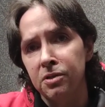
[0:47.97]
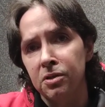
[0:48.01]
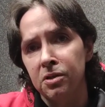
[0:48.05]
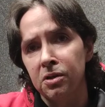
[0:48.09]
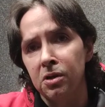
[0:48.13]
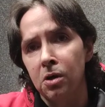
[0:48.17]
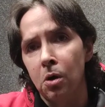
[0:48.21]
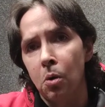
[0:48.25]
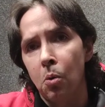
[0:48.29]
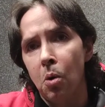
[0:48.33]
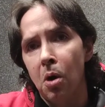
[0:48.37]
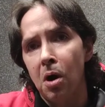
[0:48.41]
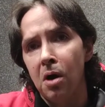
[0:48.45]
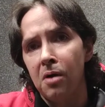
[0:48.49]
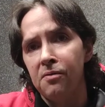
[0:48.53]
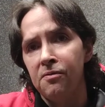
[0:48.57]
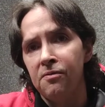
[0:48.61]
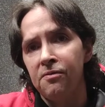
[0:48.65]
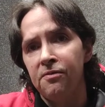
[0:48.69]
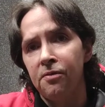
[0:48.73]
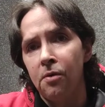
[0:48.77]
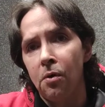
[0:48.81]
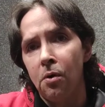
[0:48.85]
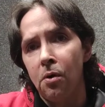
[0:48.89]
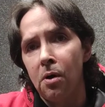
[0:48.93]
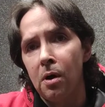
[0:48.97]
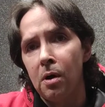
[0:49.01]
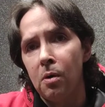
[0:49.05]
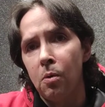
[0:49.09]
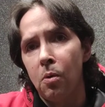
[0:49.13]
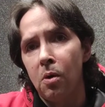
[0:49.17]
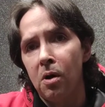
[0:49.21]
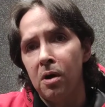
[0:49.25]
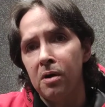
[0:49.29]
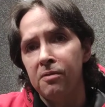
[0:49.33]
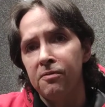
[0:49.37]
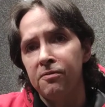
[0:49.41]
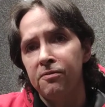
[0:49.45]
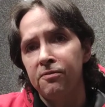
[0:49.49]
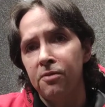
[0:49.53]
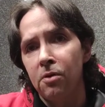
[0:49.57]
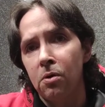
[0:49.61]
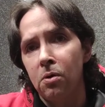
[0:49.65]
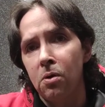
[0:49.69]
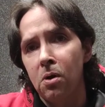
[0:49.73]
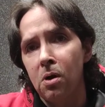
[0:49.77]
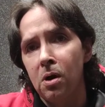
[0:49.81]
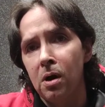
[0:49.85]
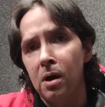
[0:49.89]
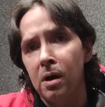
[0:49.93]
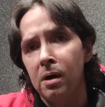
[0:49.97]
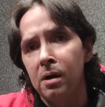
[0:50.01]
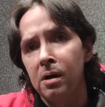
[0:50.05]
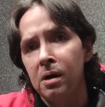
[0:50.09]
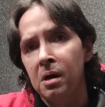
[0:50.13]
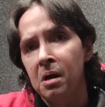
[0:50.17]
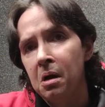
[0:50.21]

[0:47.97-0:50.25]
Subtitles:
You can go 1, 4, 1, 4,